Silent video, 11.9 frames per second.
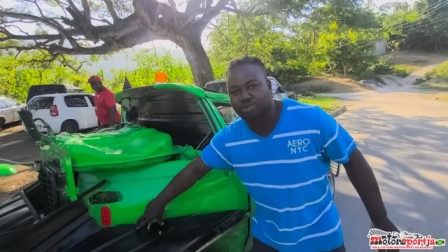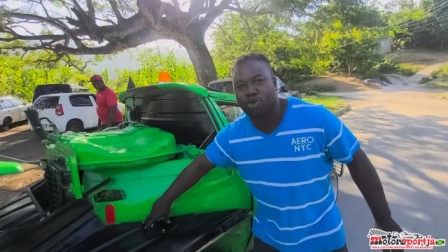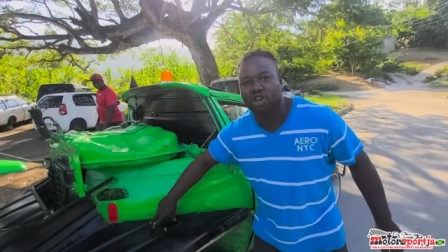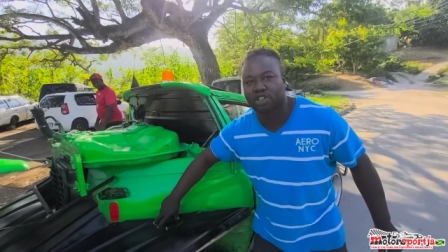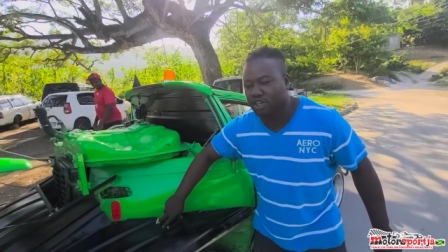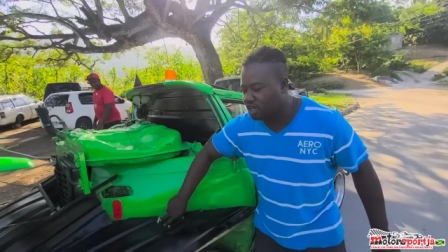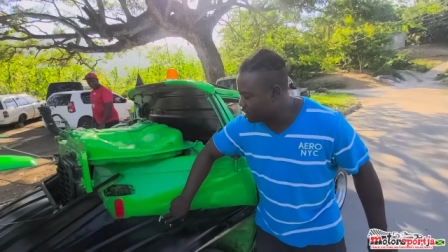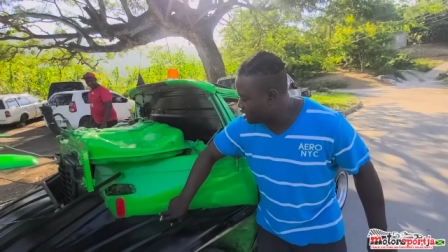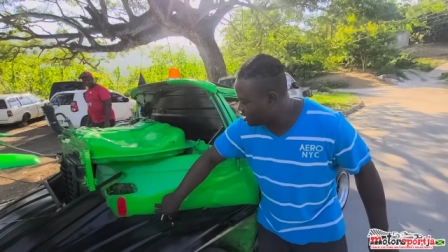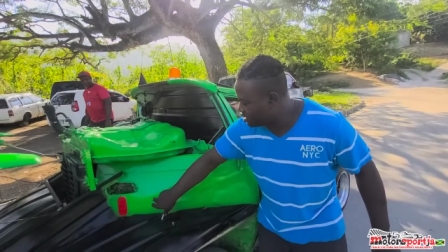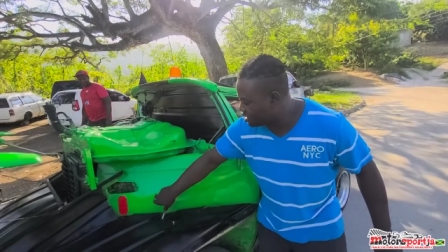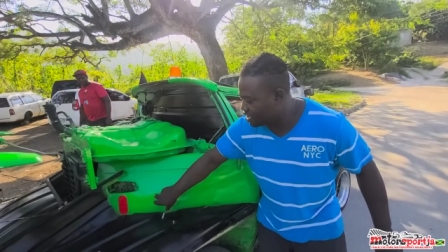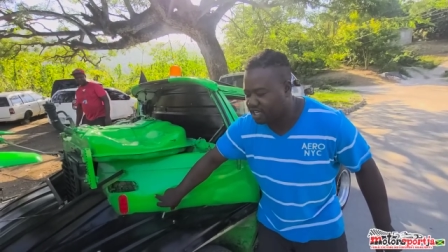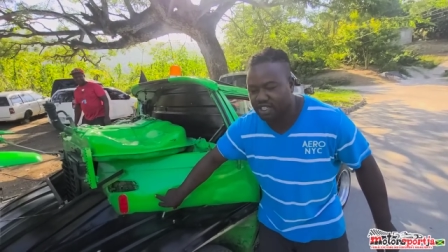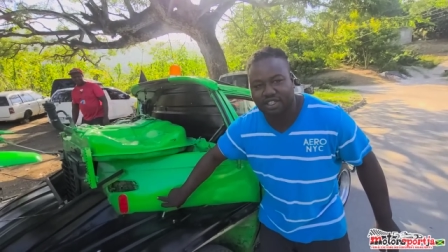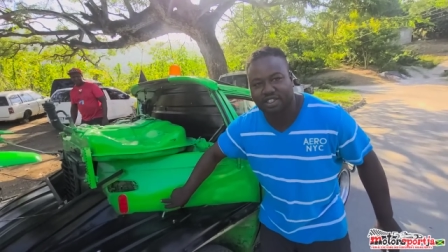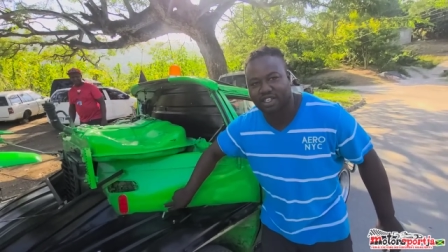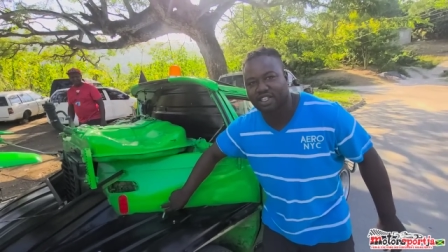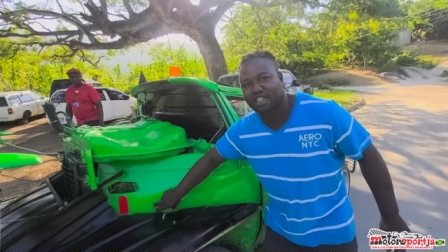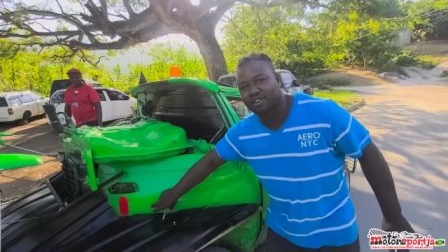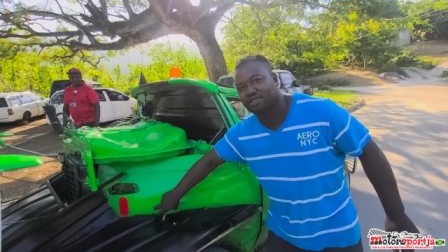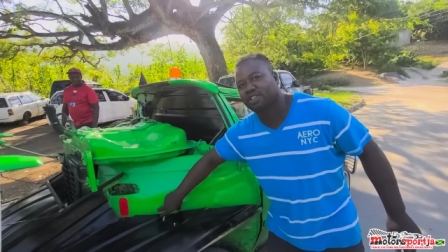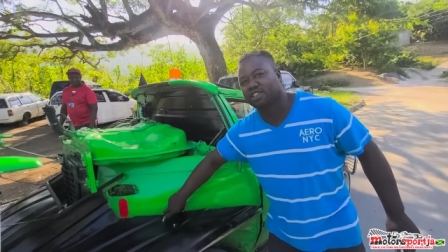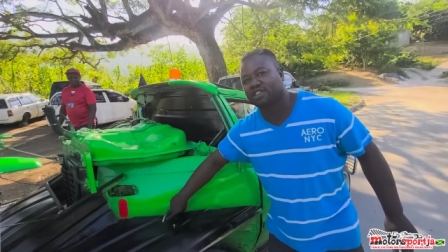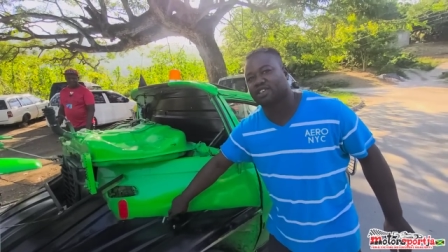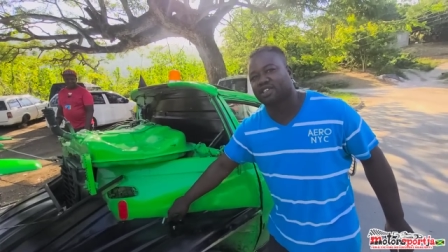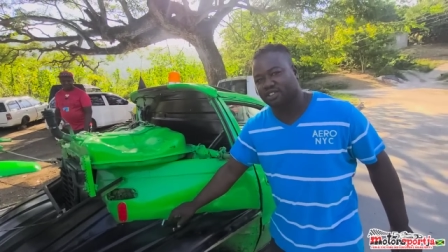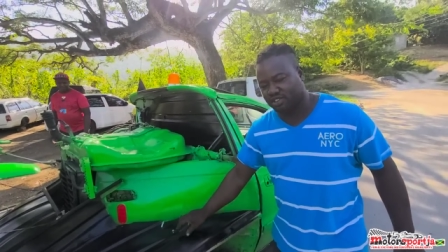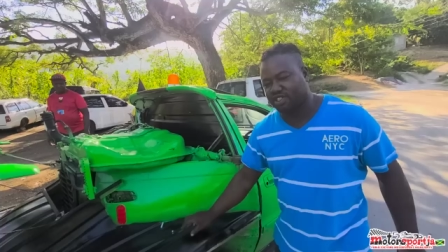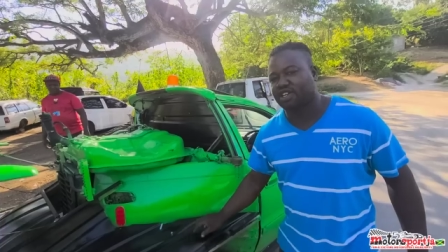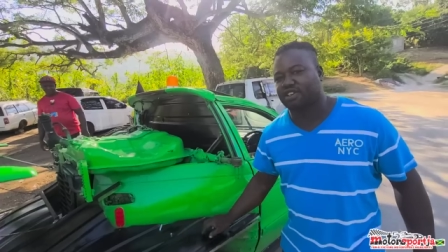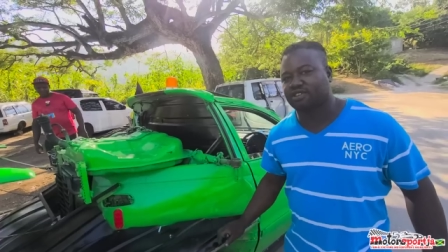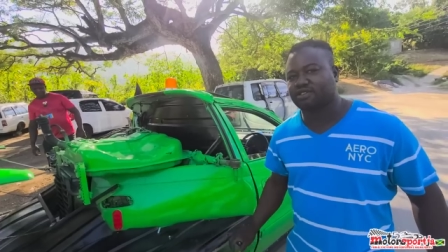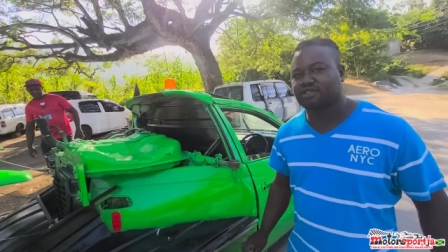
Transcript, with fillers: bolt on inside and everything inside.